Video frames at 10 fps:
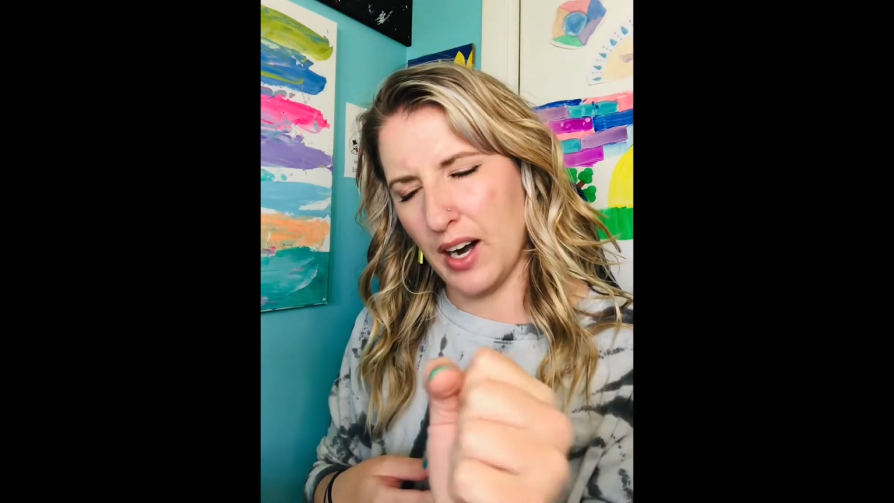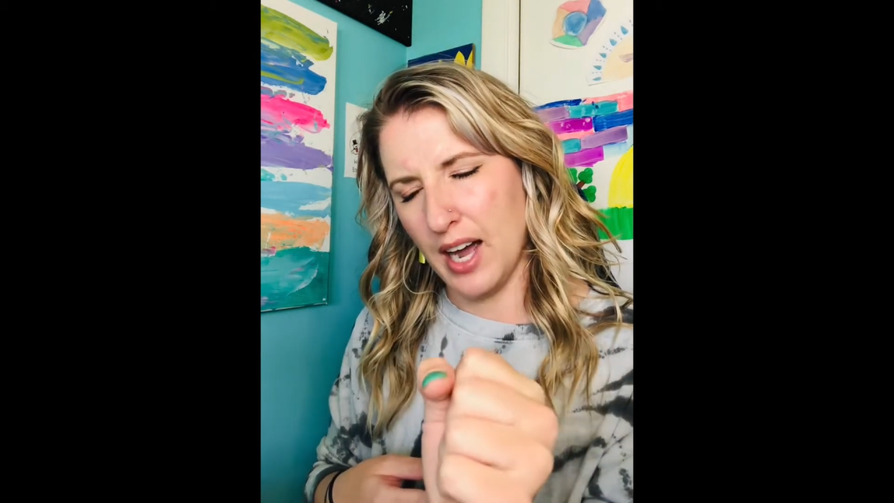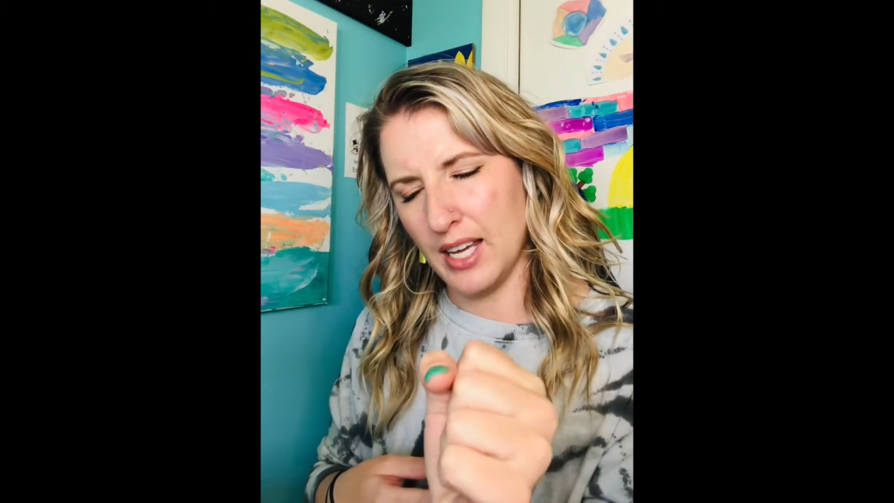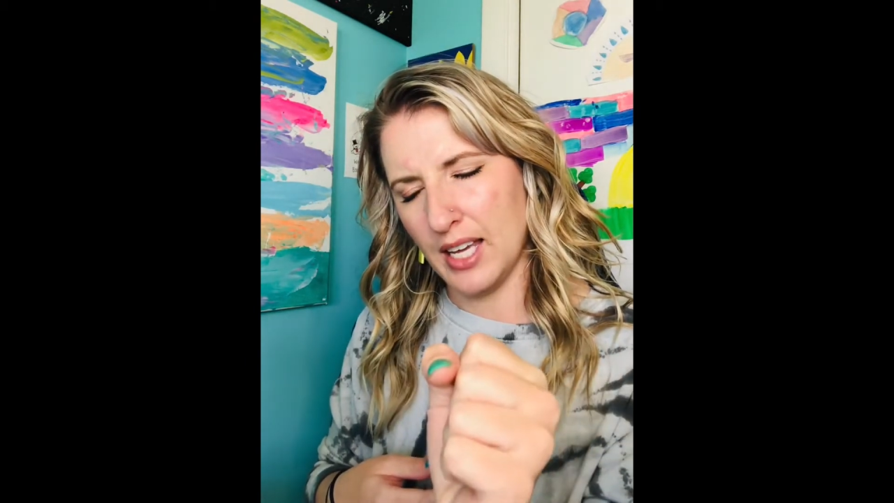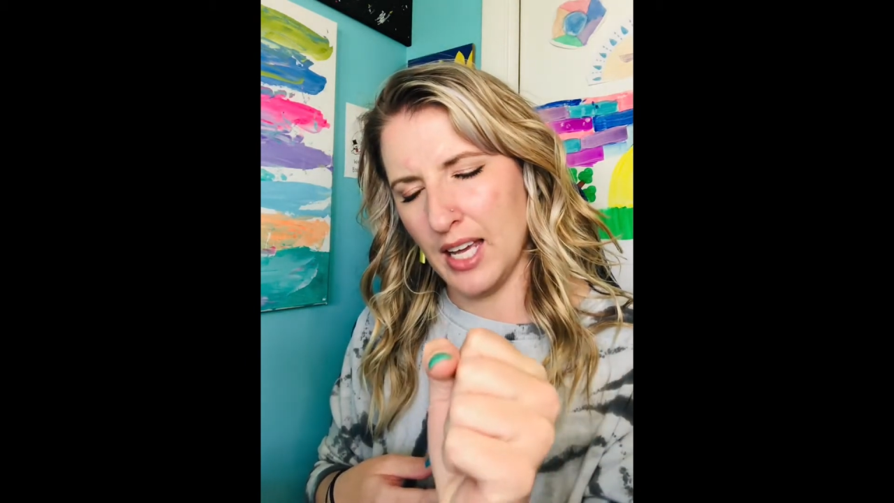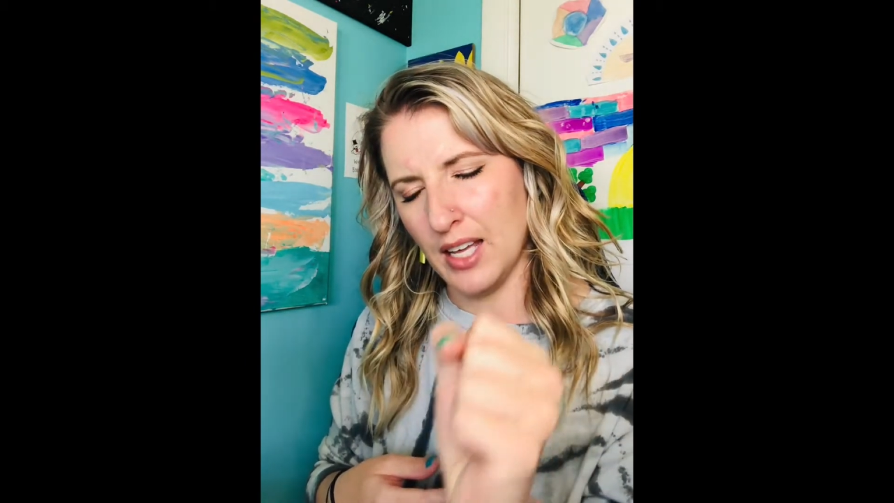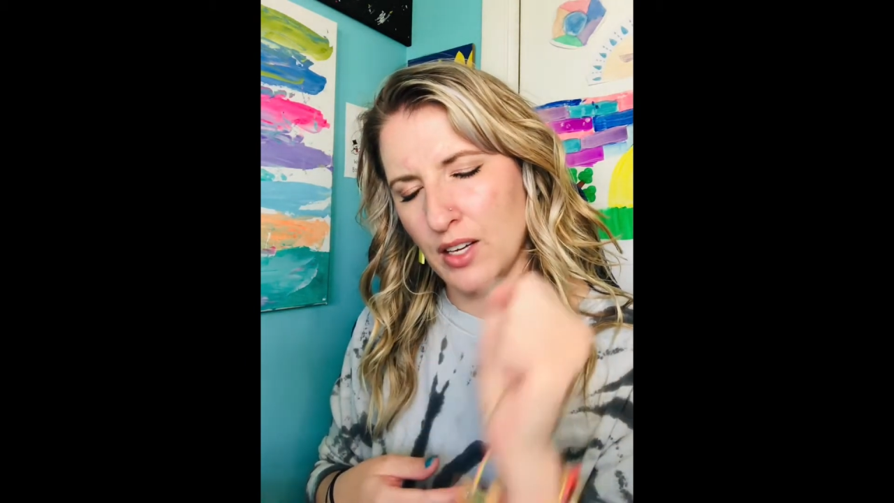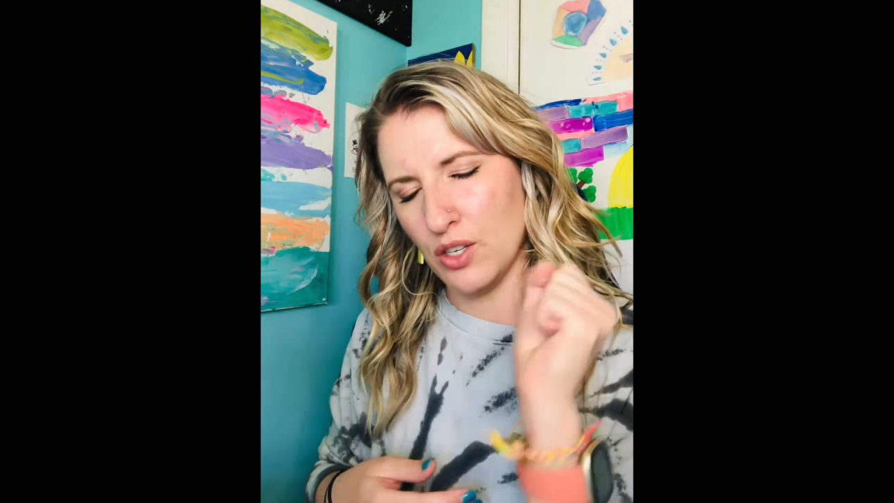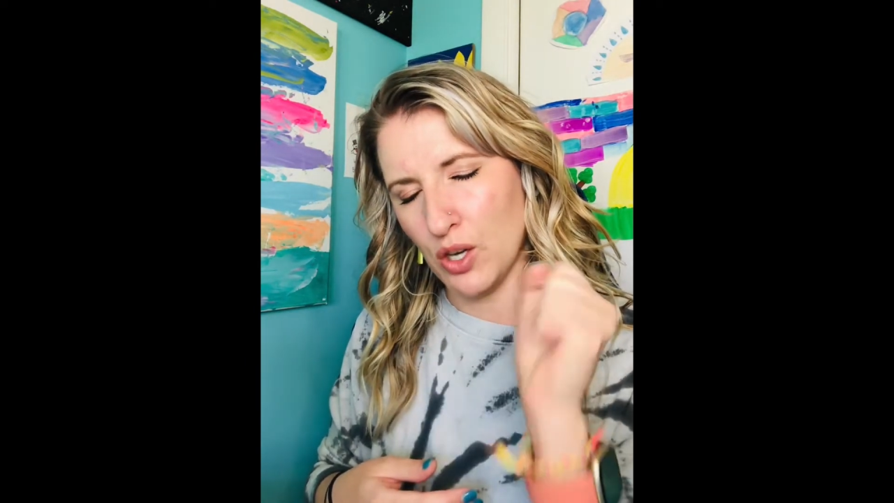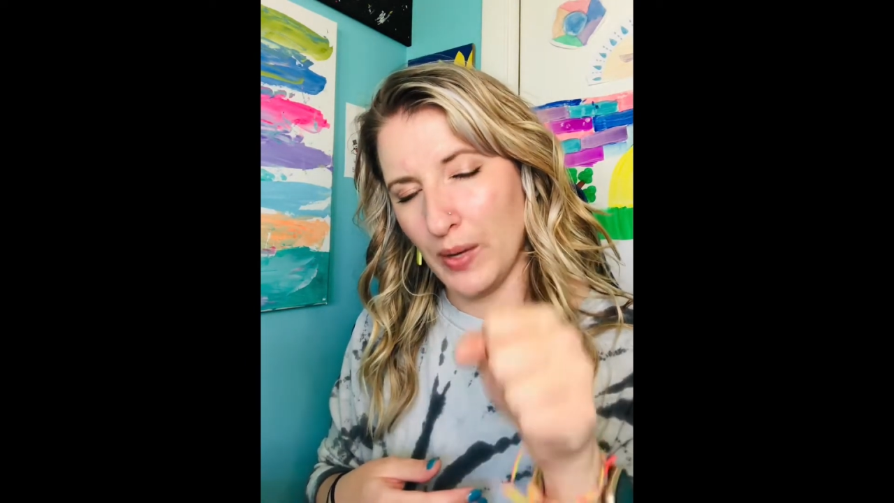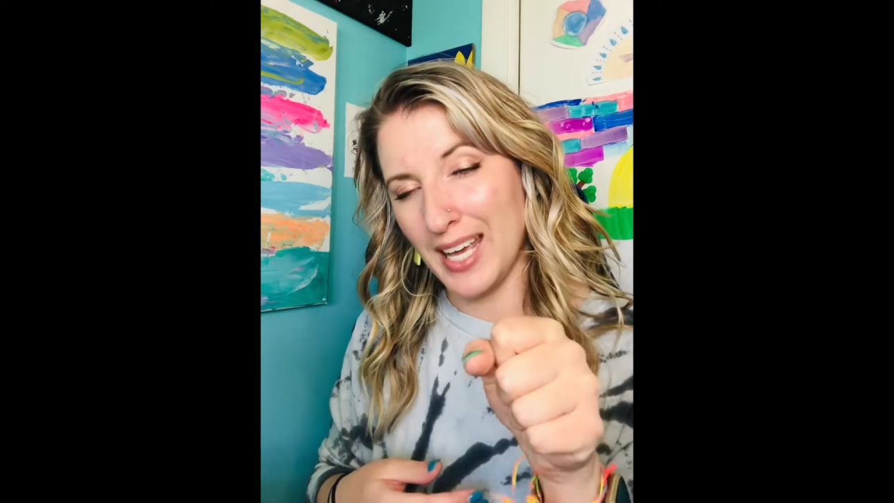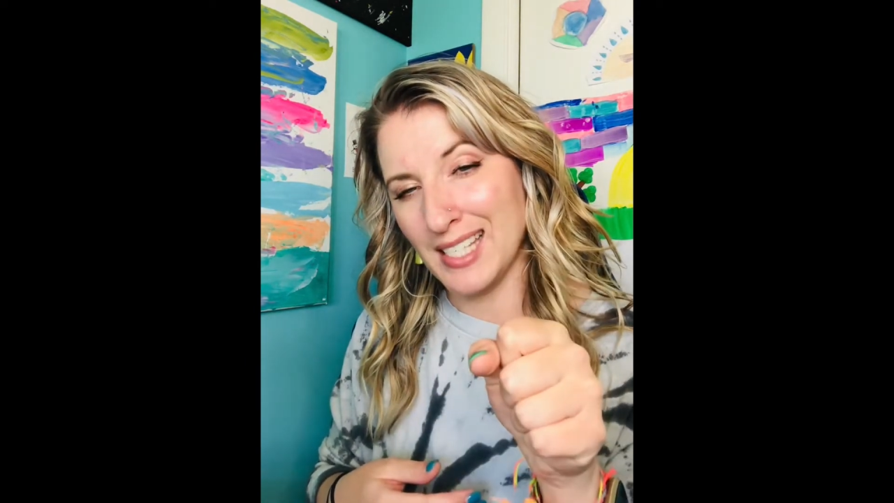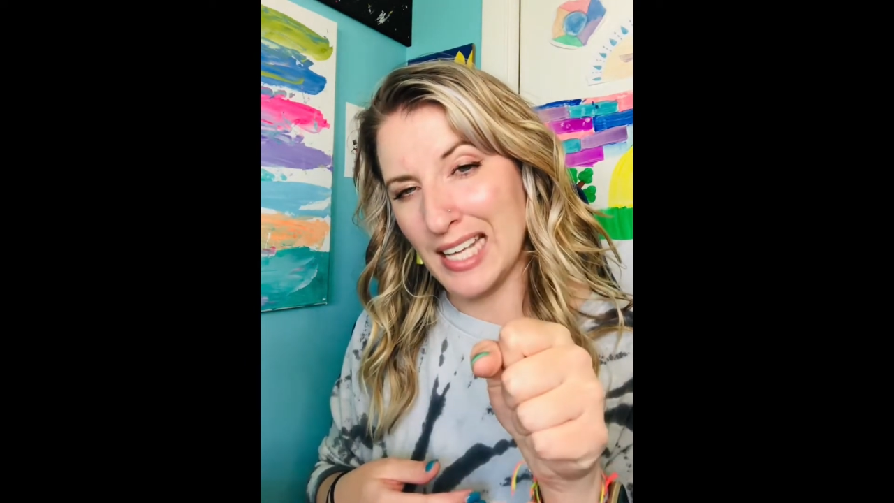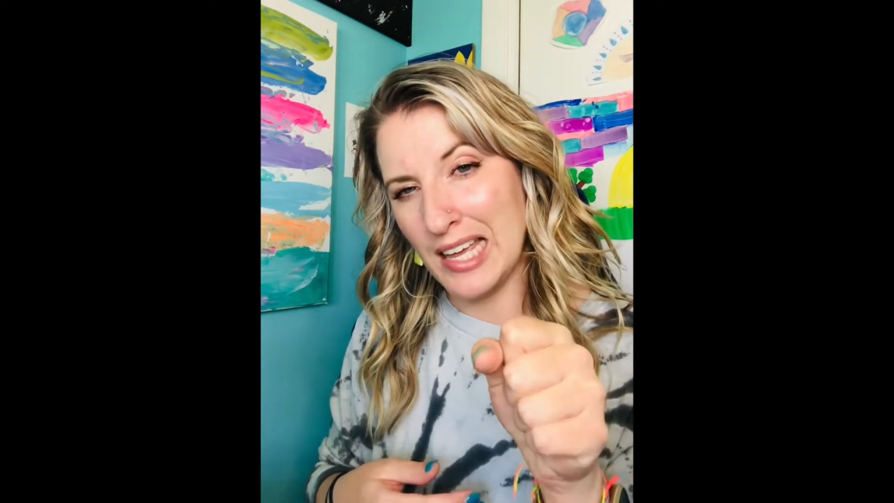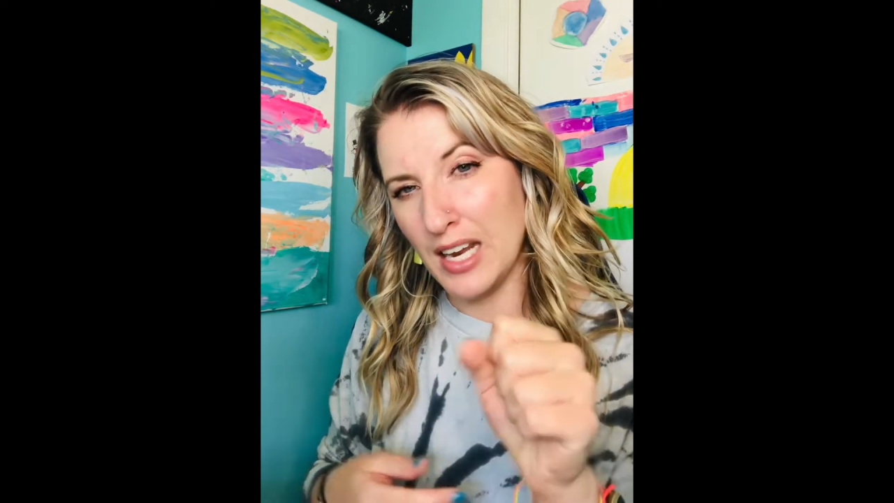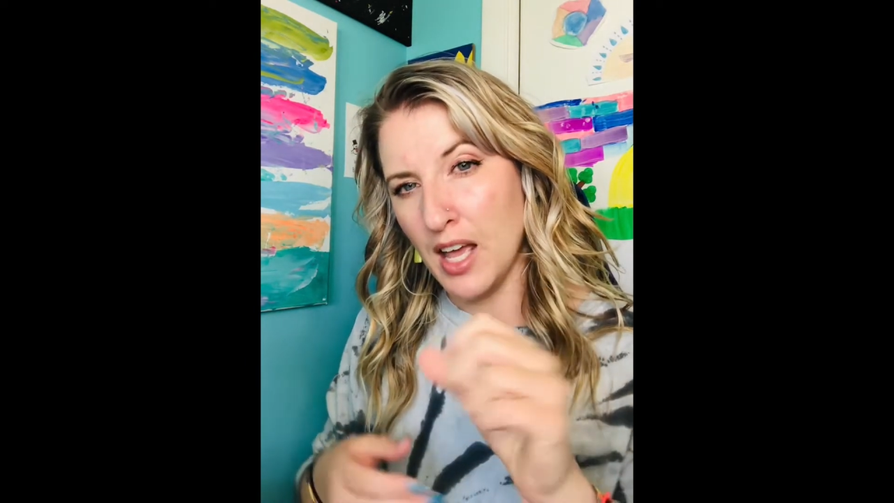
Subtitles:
I can showcase it,